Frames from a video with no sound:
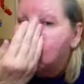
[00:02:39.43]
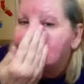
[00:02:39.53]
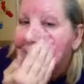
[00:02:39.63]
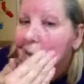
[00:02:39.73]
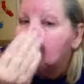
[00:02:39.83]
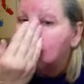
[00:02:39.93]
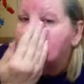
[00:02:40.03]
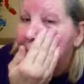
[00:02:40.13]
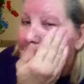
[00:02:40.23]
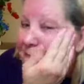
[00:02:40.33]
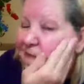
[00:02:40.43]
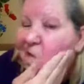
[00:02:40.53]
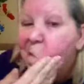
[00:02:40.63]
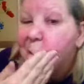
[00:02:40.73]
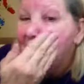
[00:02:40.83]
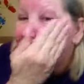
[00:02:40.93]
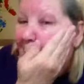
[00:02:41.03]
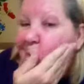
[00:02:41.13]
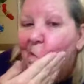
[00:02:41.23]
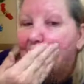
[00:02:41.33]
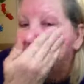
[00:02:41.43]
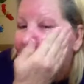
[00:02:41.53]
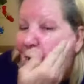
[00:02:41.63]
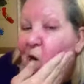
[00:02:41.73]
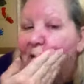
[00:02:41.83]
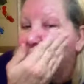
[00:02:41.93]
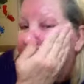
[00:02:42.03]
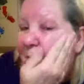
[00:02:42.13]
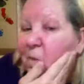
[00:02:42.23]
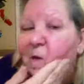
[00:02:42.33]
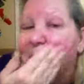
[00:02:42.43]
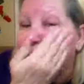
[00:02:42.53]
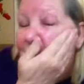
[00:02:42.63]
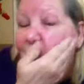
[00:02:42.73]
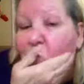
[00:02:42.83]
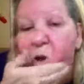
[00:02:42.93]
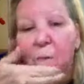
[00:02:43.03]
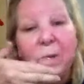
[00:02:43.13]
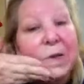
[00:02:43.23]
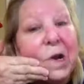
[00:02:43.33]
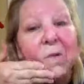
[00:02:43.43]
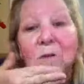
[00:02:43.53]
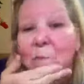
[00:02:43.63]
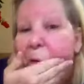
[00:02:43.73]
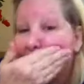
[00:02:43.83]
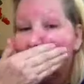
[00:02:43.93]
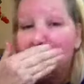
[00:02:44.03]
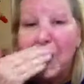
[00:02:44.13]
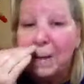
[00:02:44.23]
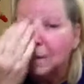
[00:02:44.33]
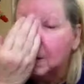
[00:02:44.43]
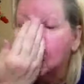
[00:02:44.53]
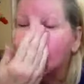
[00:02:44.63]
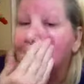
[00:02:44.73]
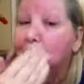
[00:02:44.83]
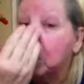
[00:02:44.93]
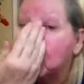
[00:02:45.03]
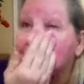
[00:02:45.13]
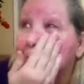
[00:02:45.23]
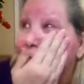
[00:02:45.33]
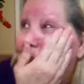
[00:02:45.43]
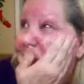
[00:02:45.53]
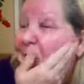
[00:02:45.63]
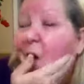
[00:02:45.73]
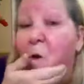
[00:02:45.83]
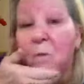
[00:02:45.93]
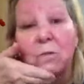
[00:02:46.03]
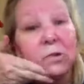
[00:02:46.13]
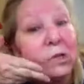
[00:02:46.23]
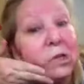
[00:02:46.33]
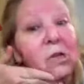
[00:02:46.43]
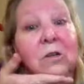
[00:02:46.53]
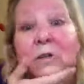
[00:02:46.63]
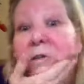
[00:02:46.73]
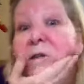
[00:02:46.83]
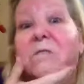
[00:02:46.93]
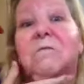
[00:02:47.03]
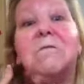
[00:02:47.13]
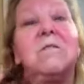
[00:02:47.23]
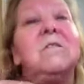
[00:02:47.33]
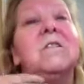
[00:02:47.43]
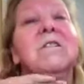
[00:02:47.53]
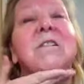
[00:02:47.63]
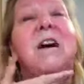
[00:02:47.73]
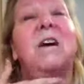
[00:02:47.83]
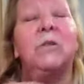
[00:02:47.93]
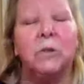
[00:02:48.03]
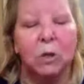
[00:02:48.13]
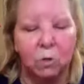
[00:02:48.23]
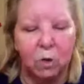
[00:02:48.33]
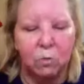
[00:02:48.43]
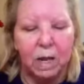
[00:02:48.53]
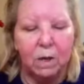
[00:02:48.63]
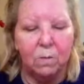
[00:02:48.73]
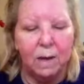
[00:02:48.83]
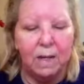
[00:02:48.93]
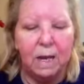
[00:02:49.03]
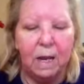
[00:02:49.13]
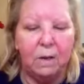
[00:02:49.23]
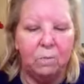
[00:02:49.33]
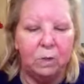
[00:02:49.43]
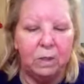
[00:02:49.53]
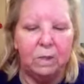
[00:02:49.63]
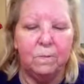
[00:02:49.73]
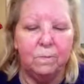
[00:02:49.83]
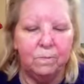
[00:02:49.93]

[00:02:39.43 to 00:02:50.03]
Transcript: see the beads? They break up as I rub it onto my face, and oh, this feels so good. I also go down on my neck with it.